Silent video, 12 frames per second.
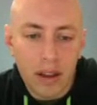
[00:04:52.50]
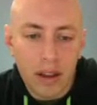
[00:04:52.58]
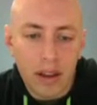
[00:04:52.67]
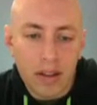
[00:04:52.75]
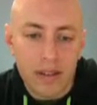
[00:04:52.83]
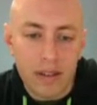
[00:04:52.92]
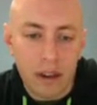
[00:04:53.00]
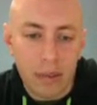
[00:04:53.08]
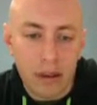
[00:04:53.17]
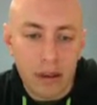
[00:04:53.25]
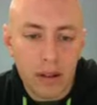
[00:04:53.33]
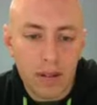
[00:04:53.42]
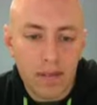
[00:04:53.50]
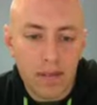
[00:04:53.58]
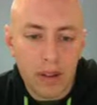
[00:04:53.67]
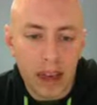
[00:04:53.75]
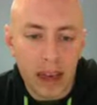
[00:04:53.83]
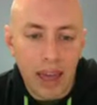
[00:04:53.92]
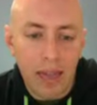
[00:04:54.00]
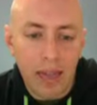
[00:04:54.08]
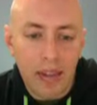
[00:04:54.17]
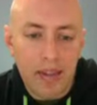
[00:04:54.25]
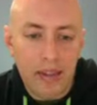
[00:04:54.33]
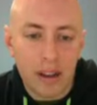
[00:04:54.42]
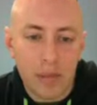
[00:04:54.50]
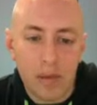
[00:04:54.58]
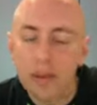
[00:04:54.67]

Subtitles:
syllable and this syllable.